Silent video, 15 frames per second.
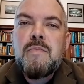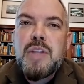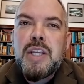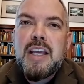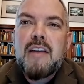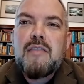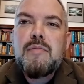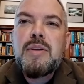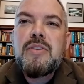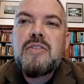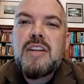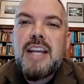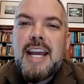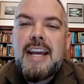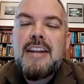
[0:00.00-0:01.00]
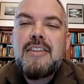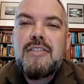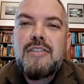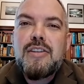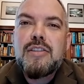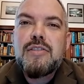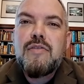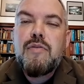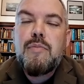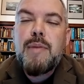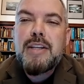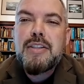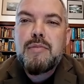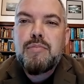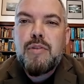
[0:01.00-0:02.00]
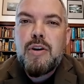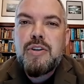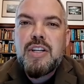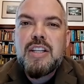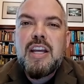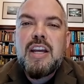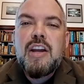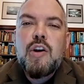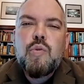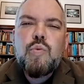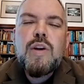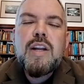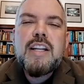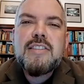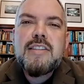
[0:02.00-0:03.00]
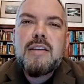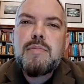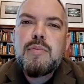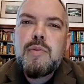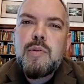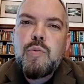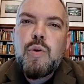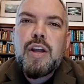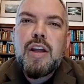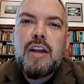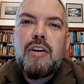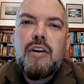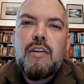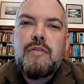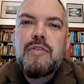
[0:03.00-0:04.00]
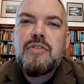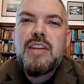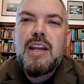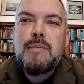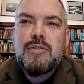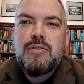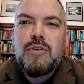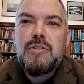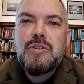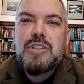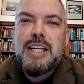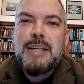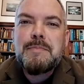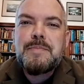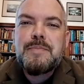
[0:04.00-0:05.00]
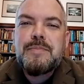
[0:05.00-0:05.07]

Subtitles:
the government and the Disinformation Project, really seem to be working off the same song sheet.